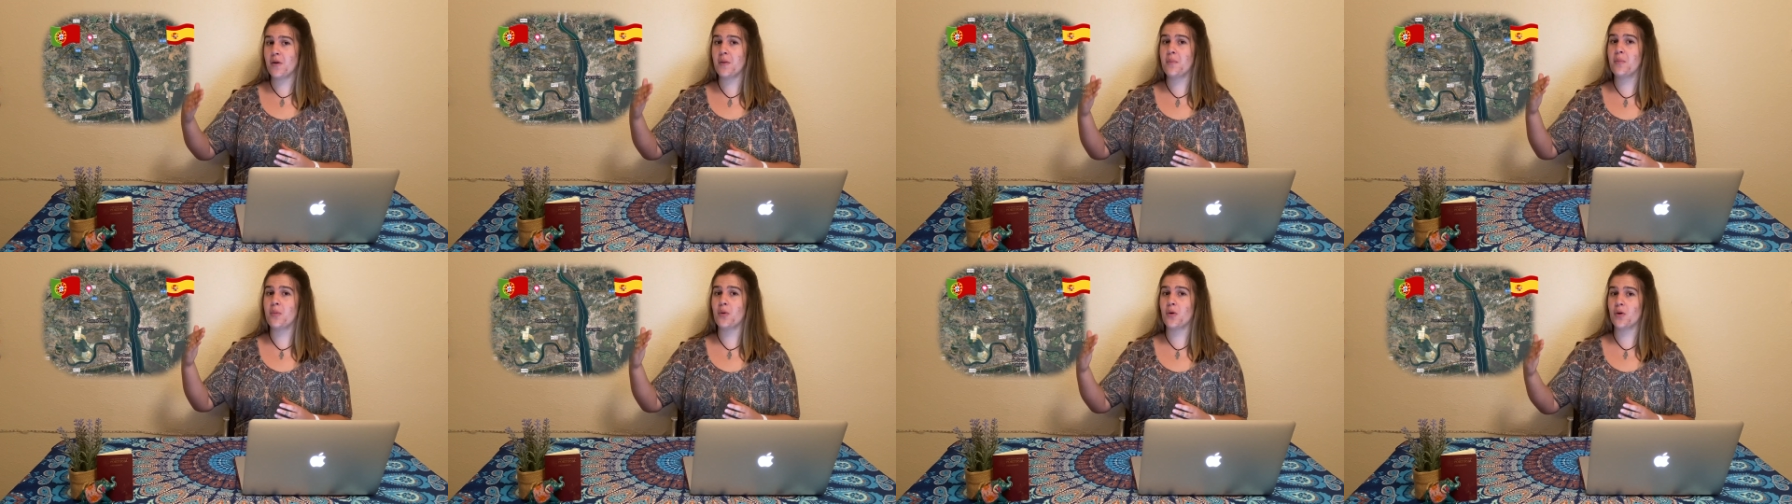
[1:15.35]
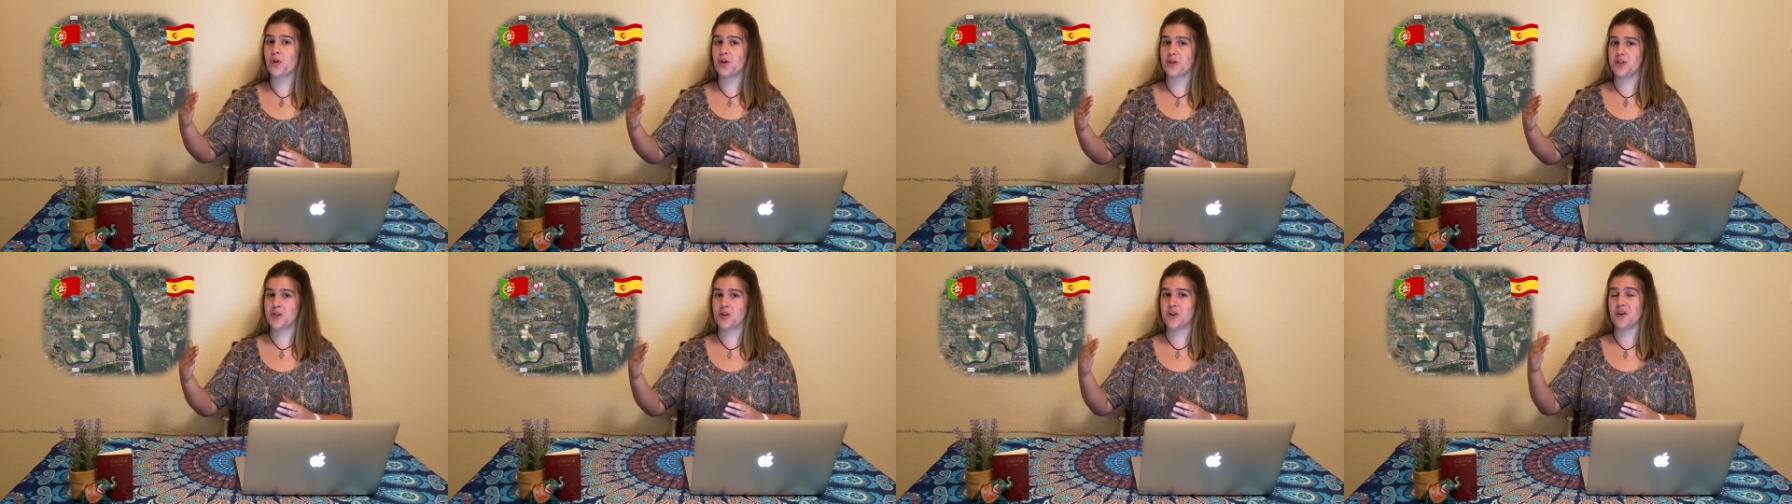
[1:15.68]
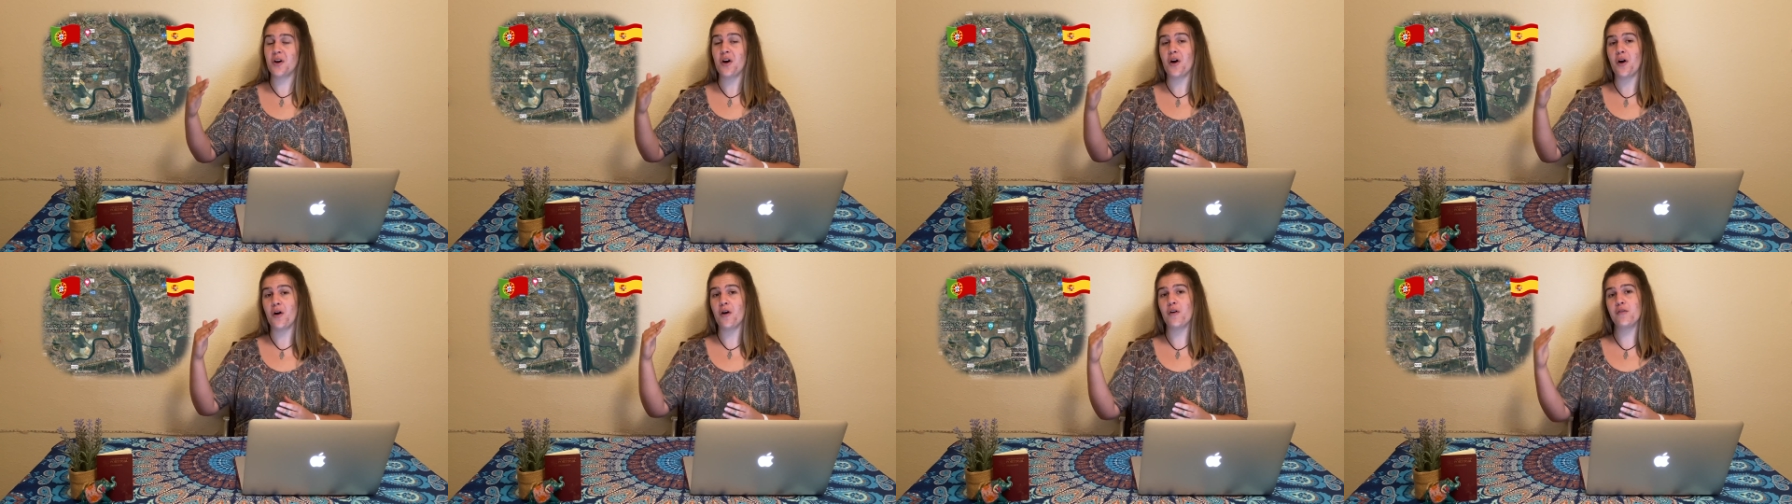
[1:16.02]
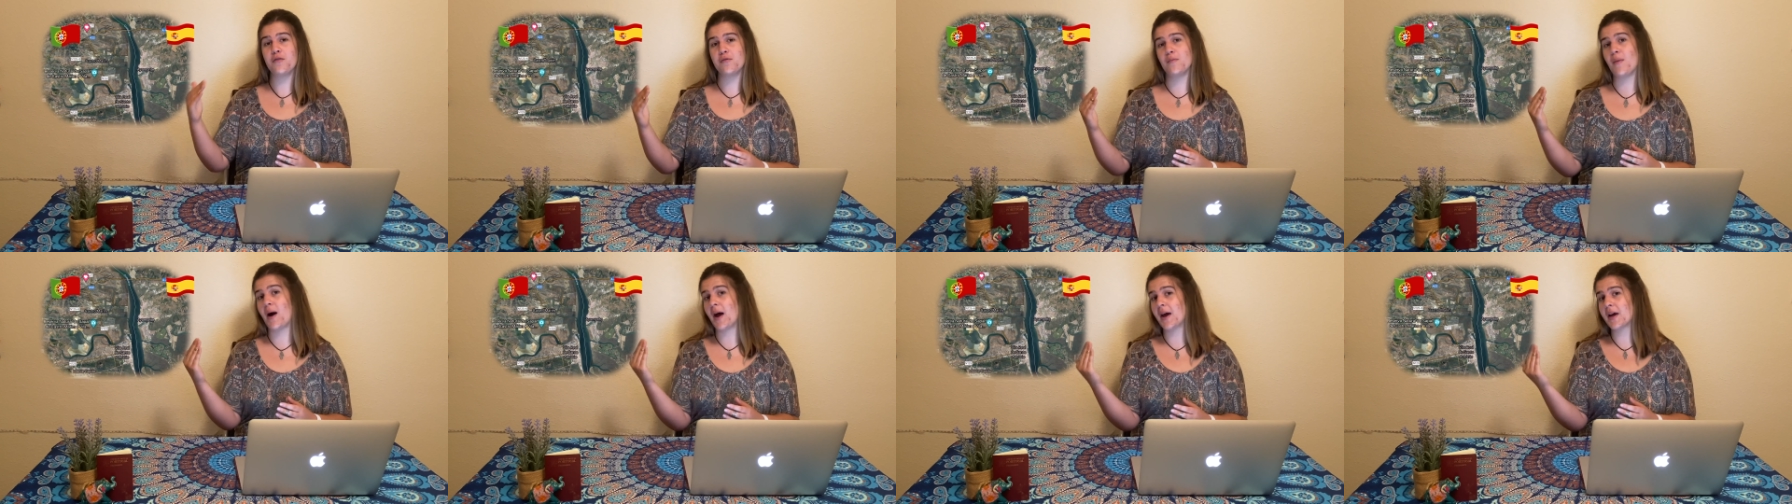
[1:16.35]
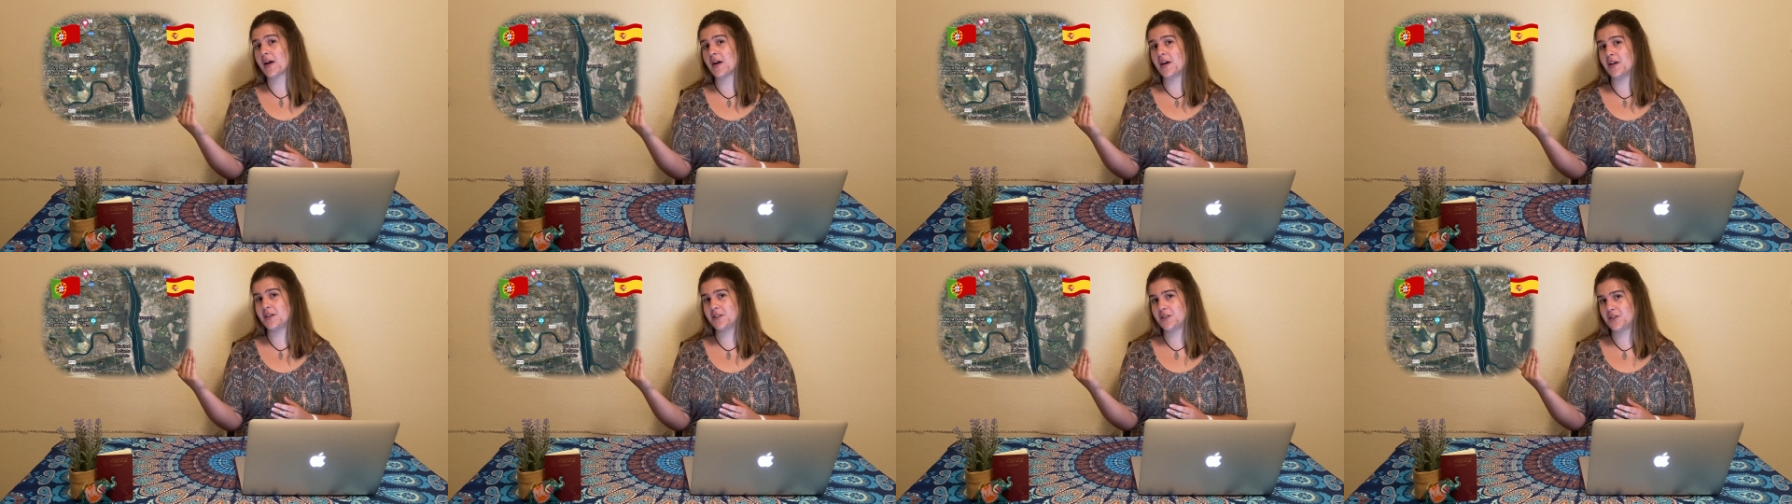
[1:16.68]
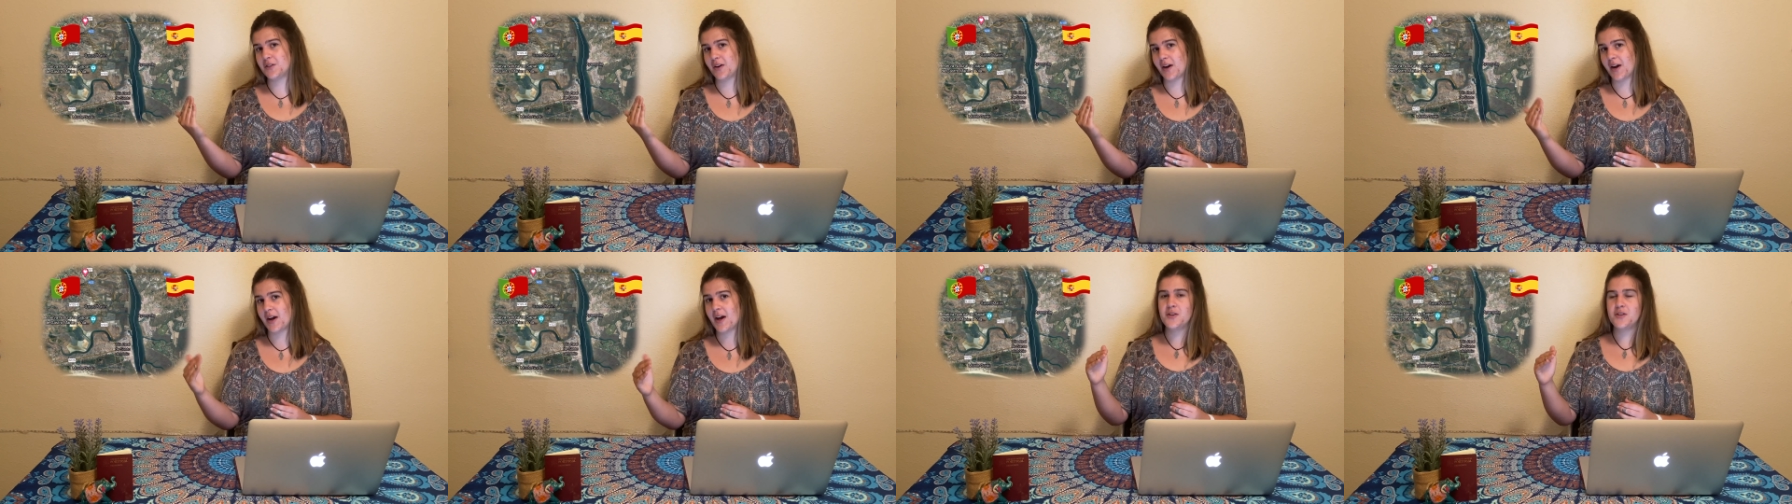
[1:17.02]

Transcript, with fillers: border of my country.